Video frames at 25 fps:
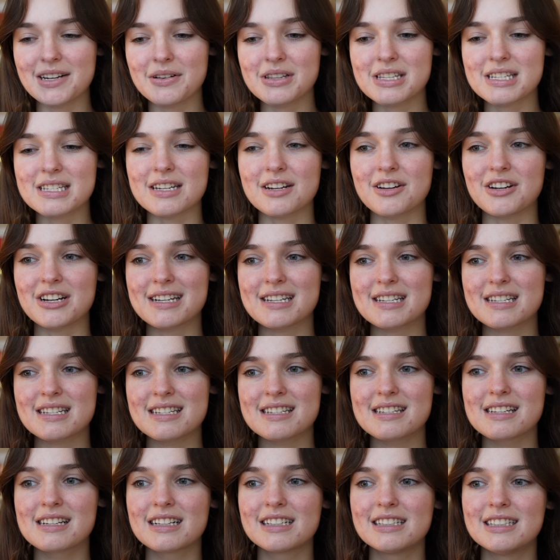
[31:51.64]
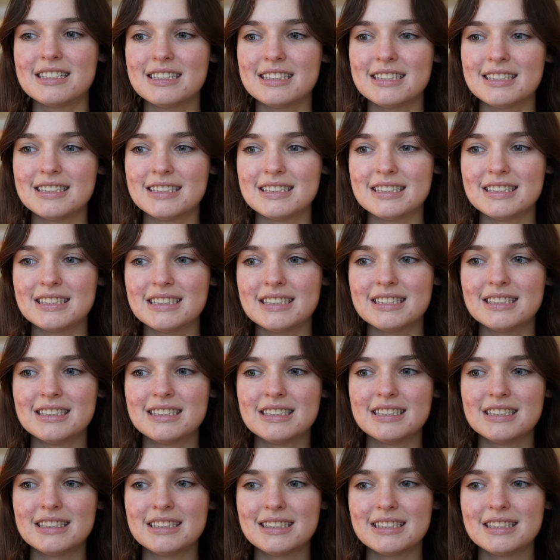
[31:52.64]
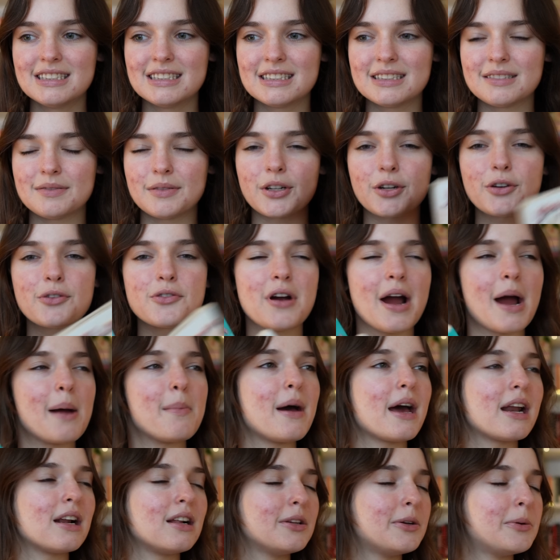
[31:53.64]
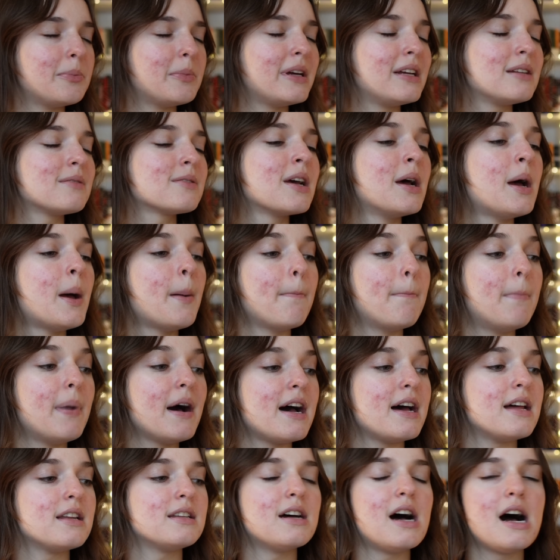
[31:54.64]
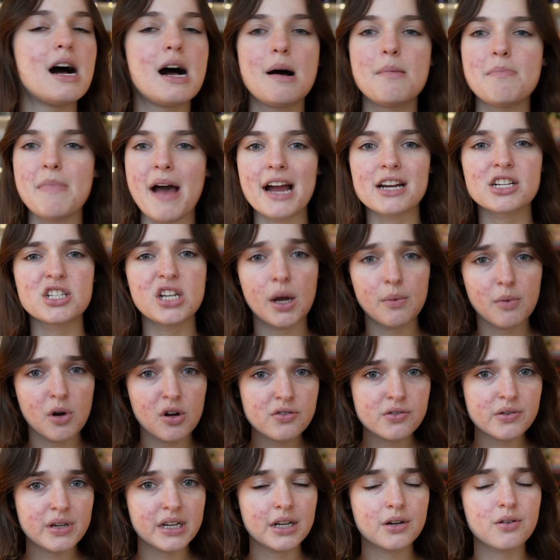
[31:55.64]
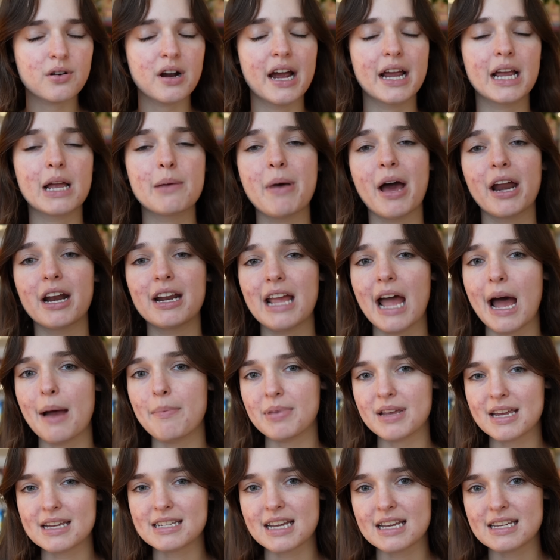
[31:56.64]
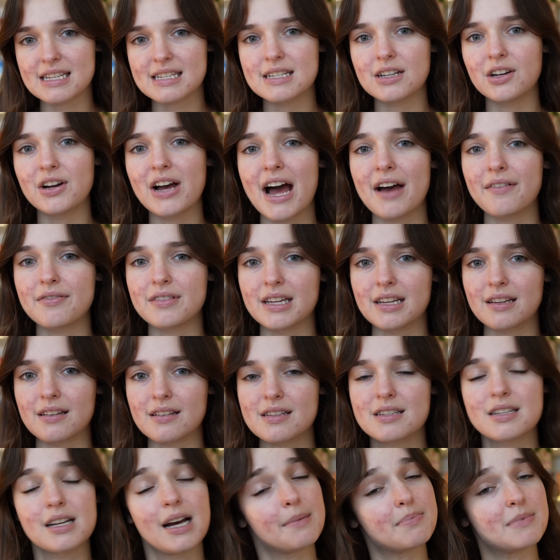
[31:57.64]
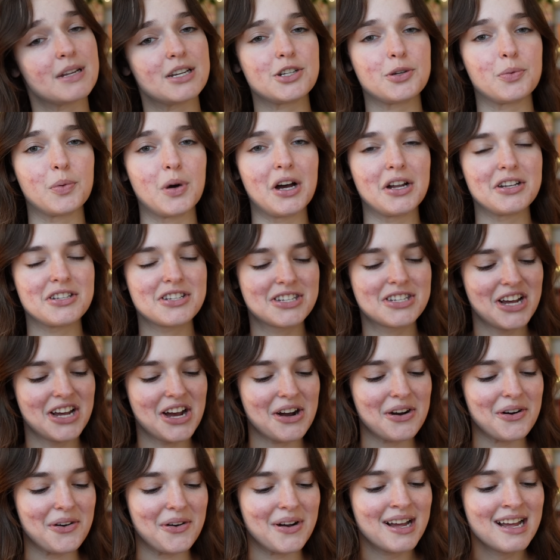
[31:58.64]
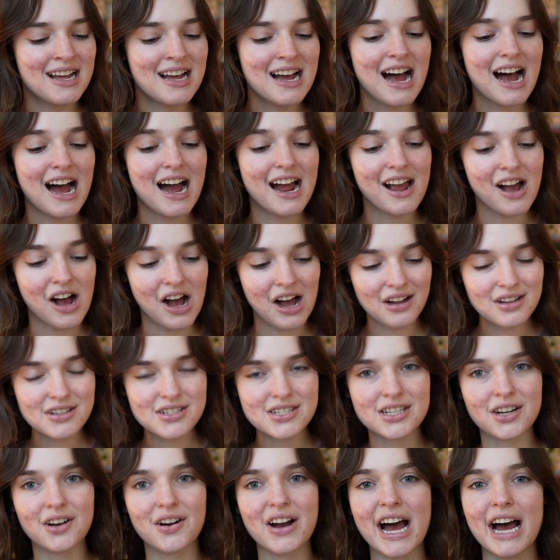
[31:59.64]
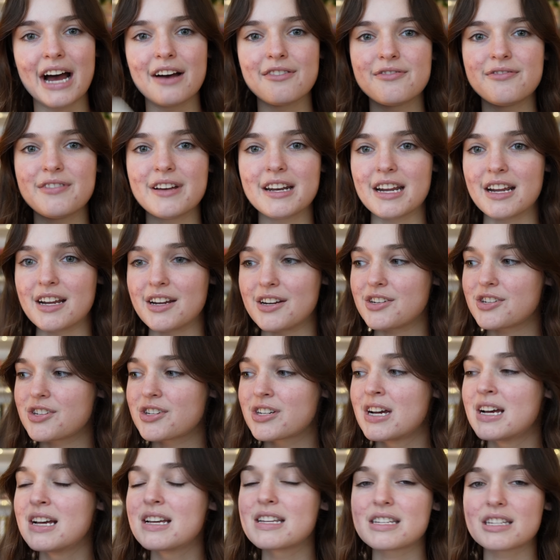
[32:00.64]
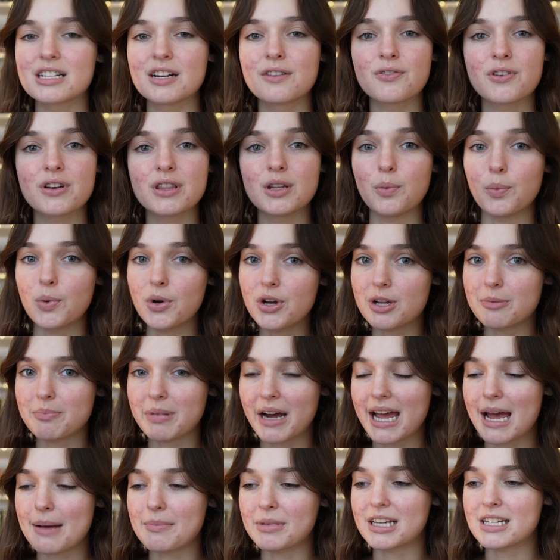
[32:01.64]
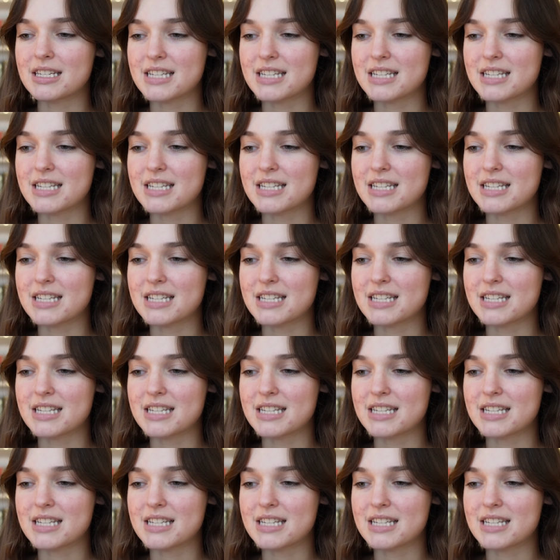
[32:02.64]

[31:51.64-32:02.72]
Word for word: done with the series. I'll cry about it a little bit. But um, actually, I won't do any crying about it yet because I still have things to update you on. So I also have finished Silver in the Wood by Emily